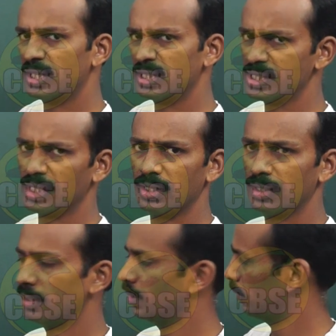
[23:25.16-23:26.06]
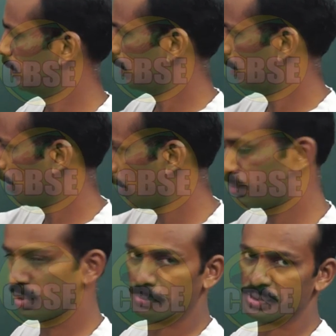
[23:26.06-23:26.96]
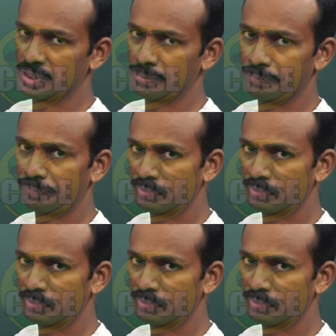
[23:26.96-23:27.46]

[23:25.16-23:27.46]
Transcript: that is absorption.